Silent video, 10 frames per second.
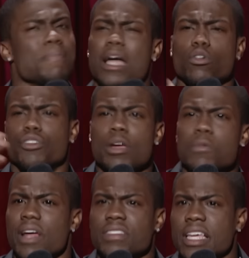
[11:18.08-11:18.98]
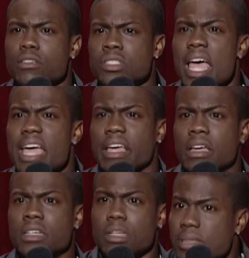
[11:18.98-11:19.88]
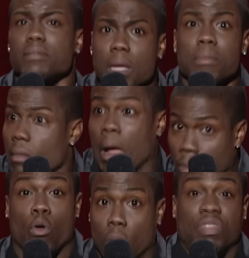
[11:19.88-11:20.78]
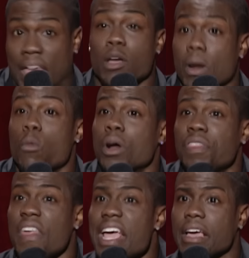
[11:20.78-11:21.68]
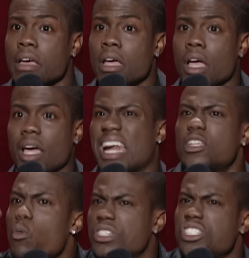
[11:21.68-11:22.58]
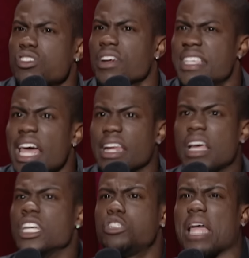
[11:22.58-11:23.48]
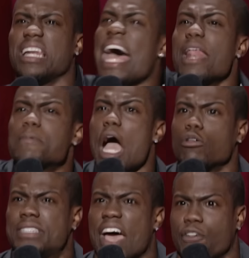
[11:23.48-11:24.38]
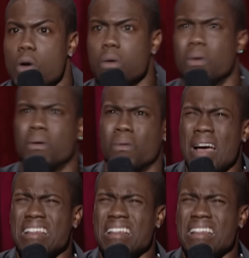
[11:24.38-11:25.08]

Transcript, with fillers: I'm not gonna agree with everything you say. Sometimes I'm, I'm gonna think what I wanna think. And I know where she started yelling. She was like, let him go, devil. What?